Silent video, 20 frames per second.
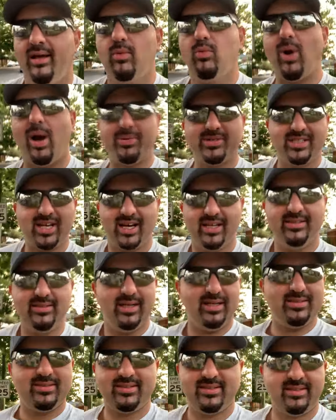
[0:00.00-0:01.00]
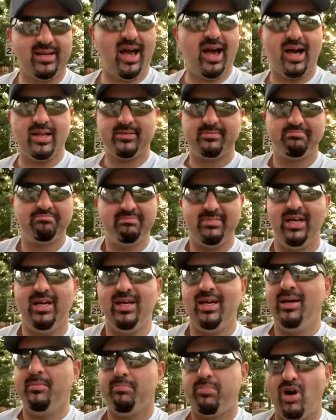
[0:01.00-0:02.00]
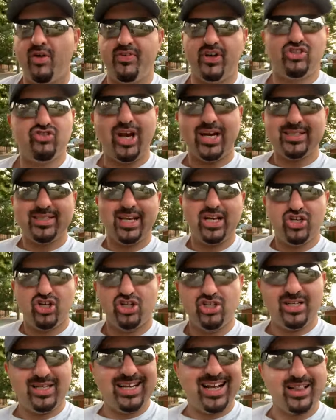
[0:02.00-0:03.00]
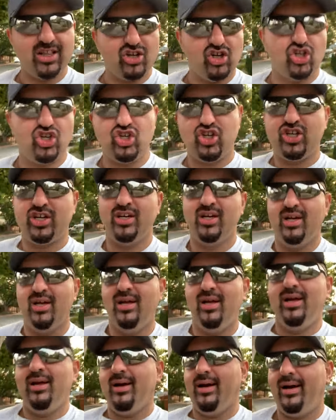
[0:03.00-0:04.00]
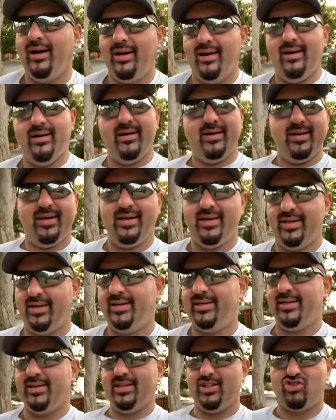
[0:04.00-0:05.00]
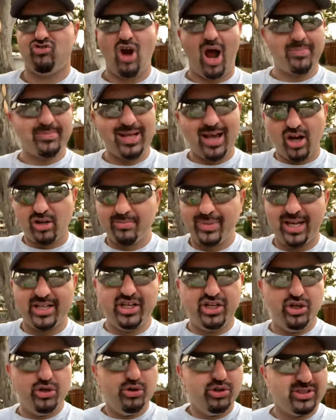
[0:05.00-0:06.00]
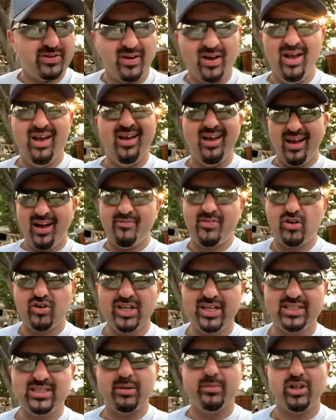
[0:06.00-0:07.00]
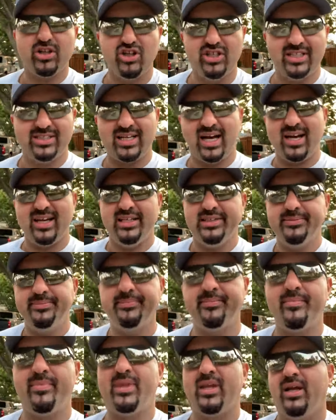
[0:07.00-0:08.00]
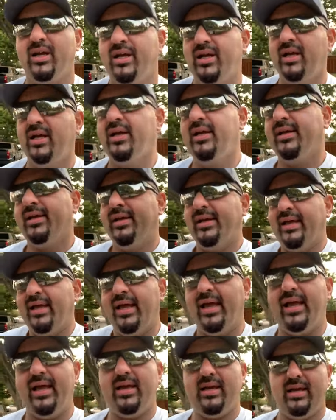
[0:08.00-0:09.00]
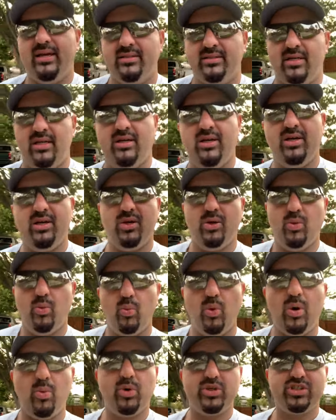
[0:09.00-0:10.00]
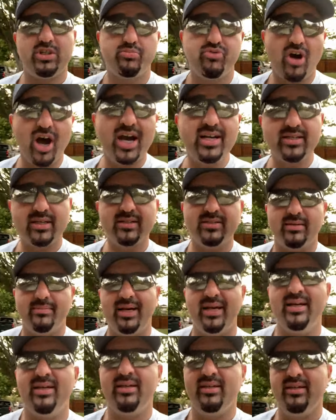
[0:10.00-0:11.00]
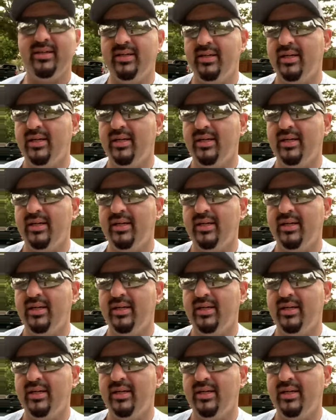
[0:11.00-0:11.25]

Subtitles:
website. It's got perfect translations in English, drop-down menus, a very similar design. And what was surprising to me